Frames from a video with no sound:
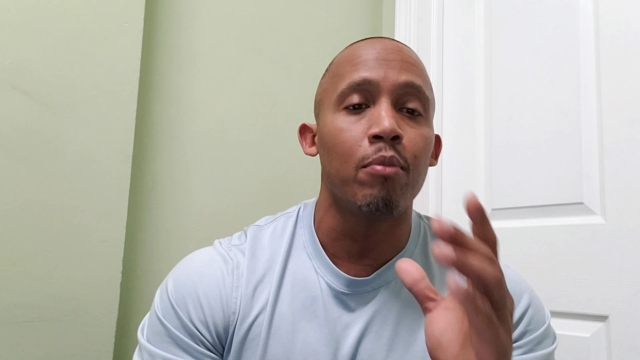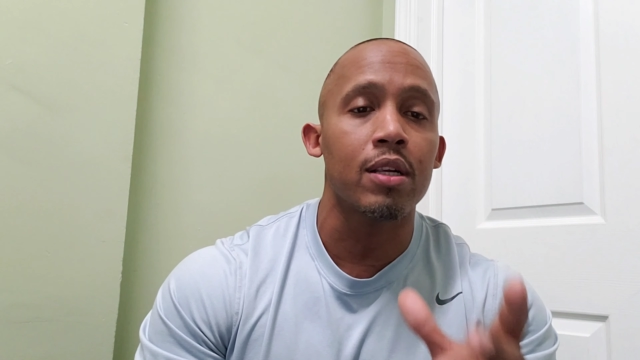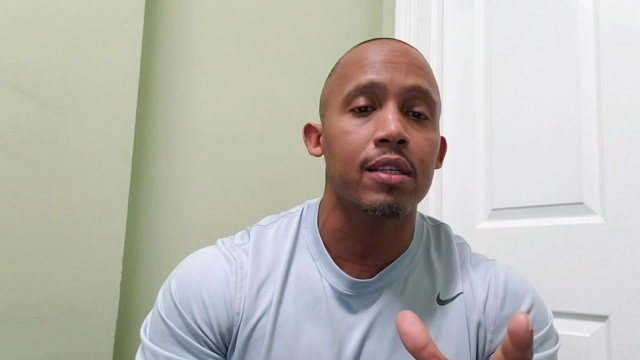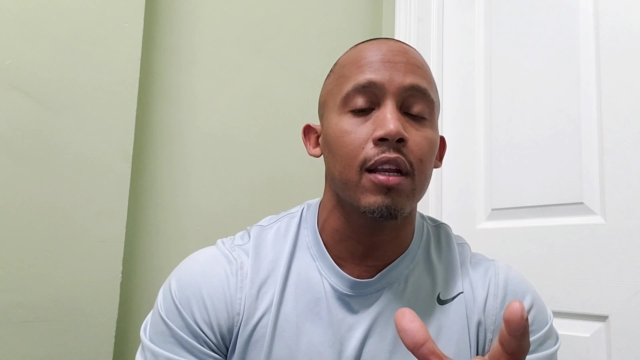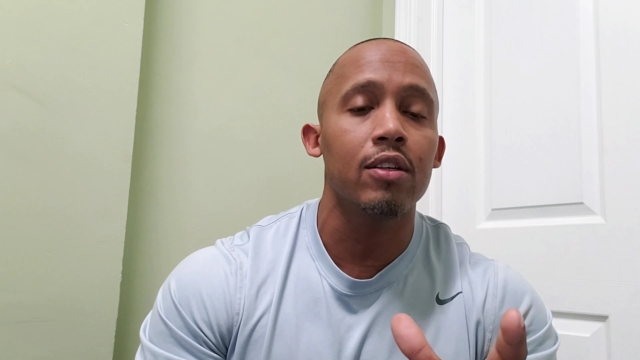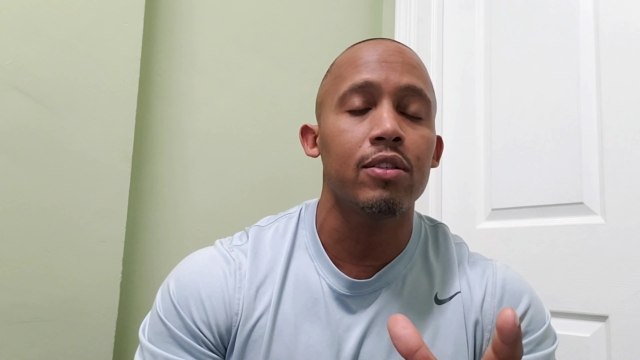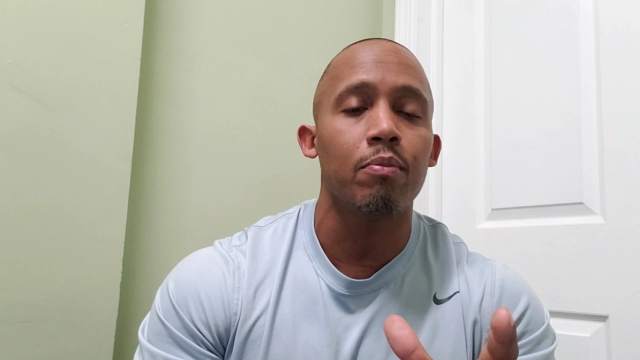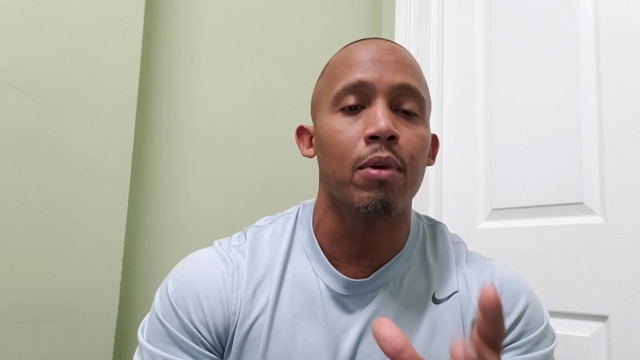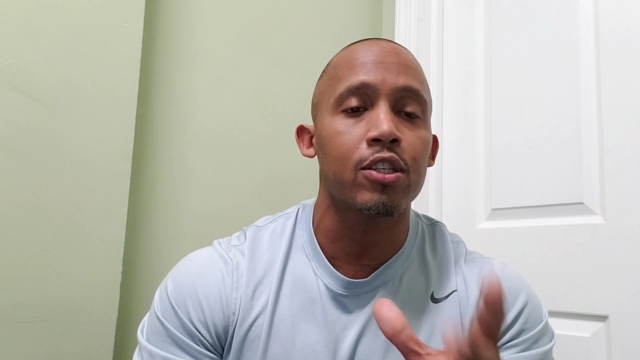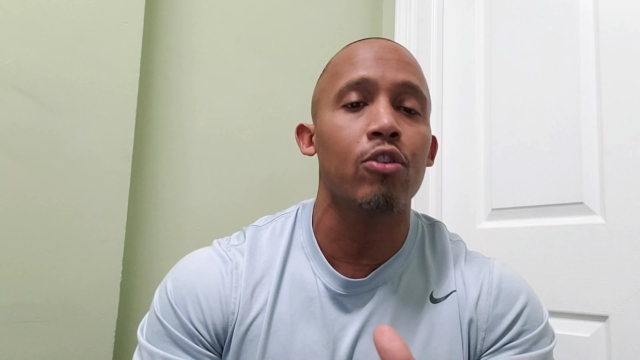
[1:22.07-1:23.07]

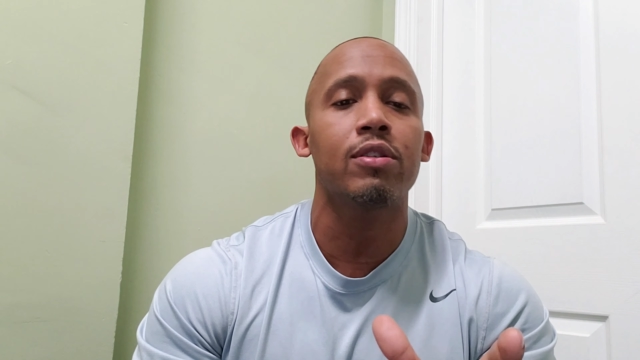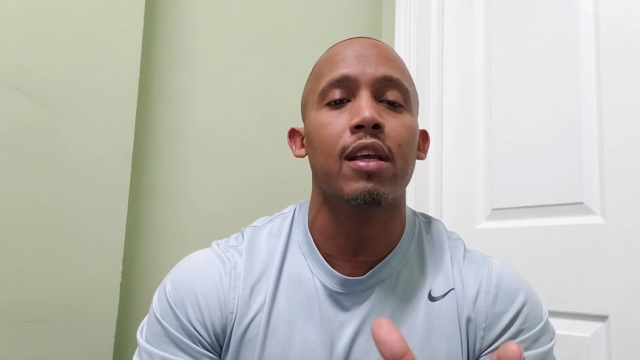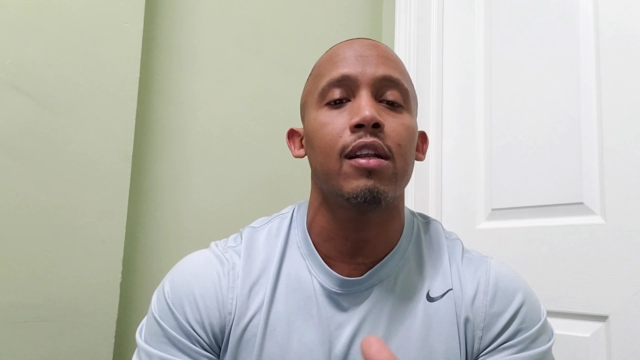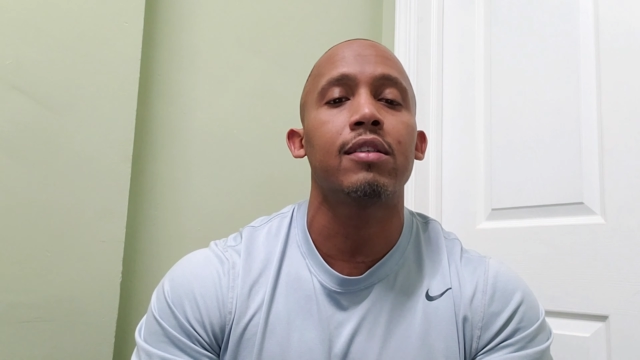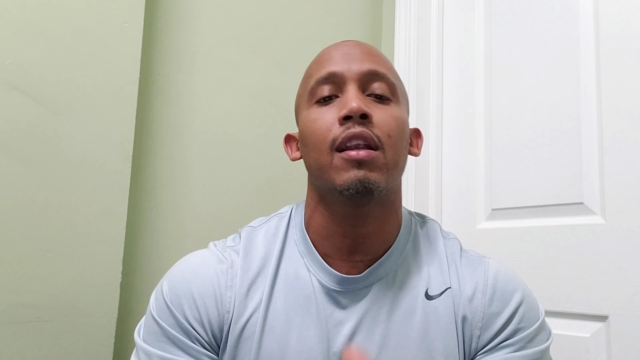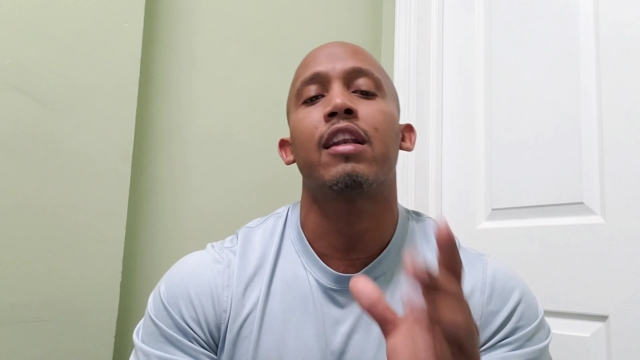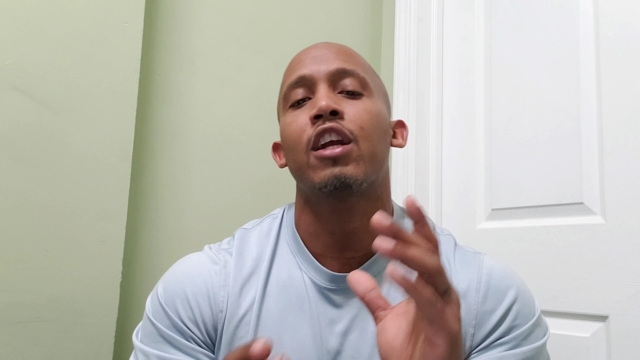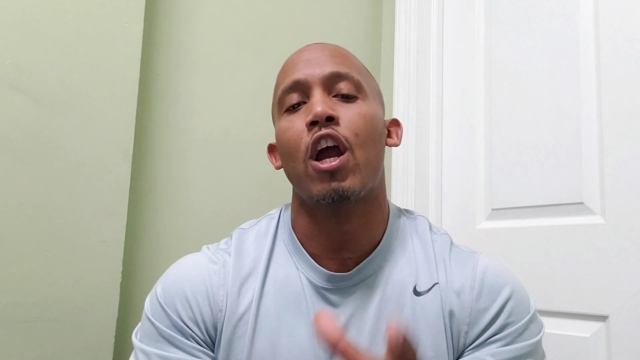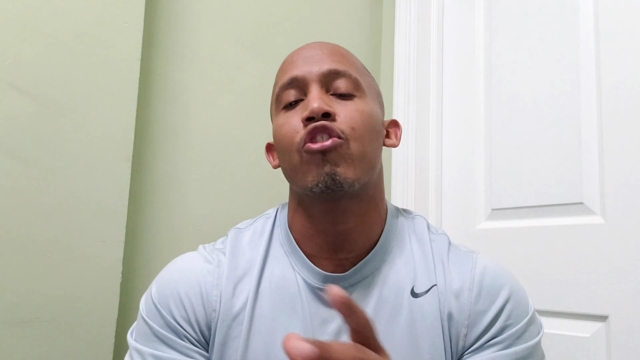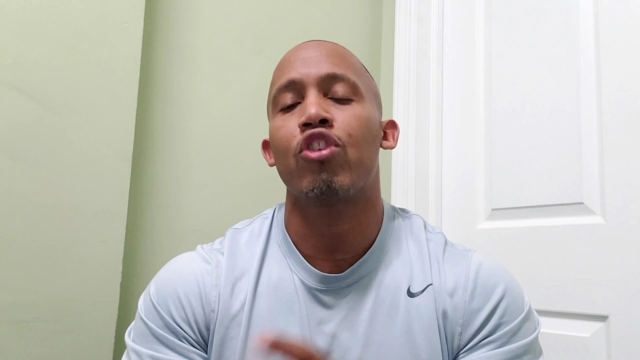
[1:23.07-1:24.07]
musculoskeletal and
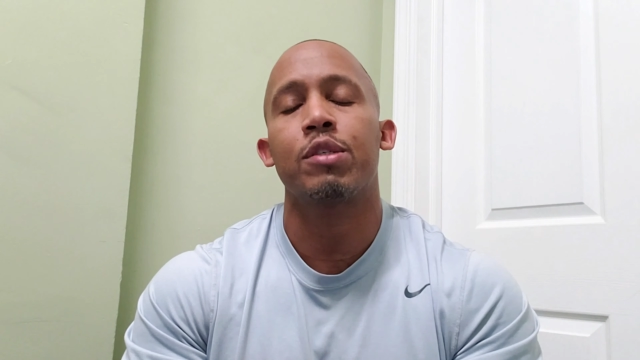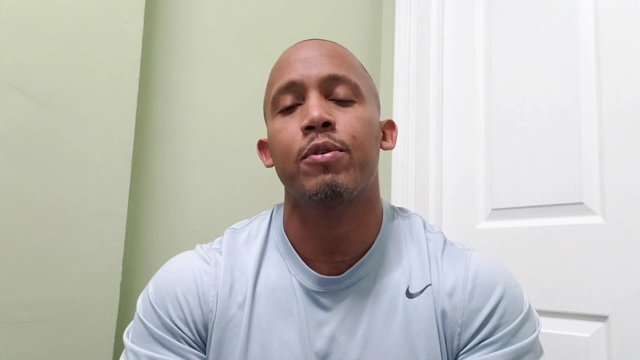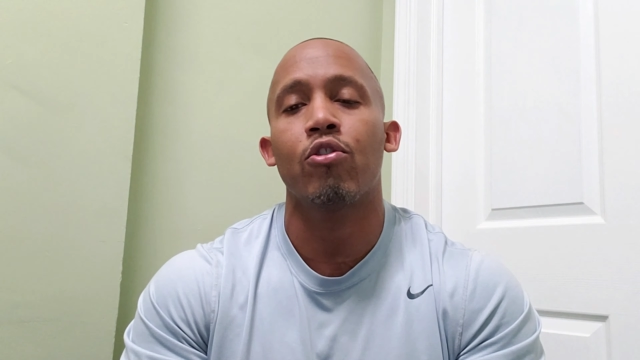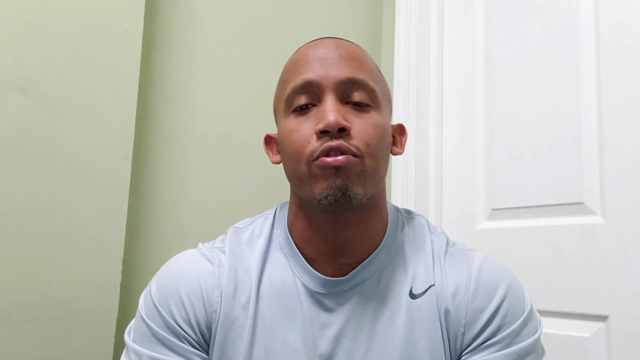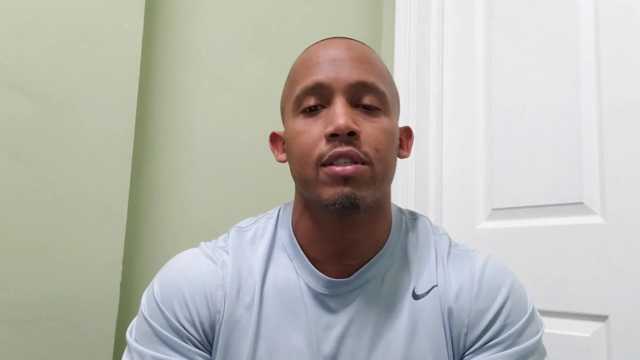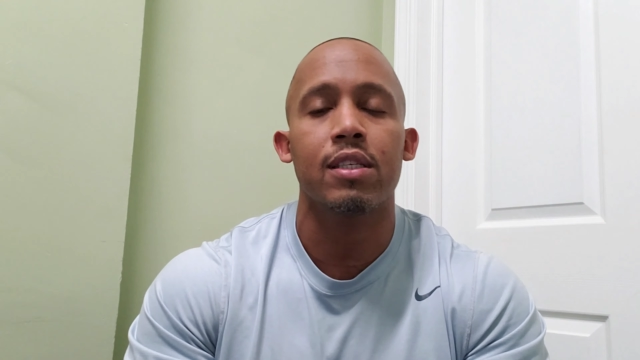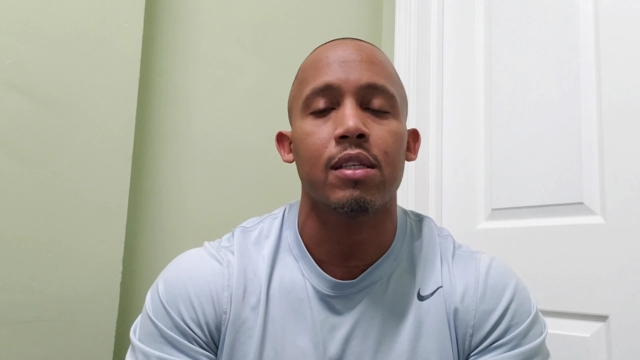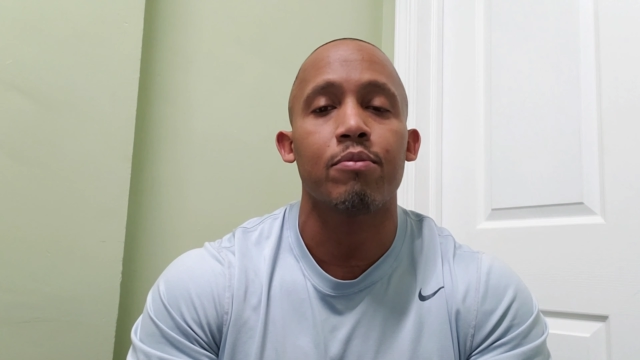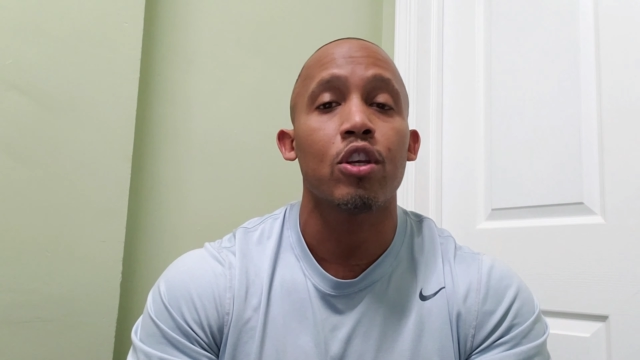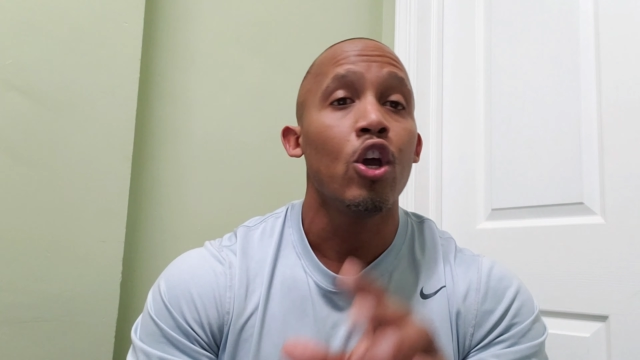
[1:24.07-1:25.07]
the cardiorespiratory
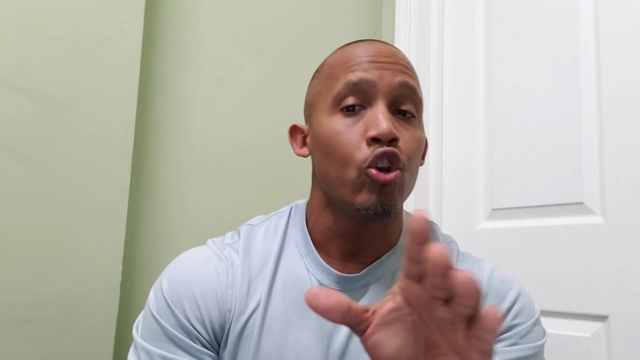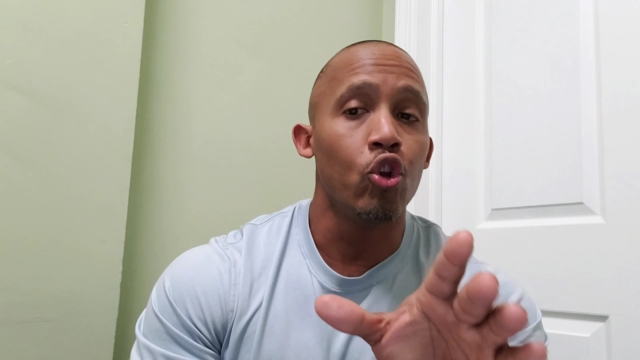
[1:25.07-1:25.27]
systems.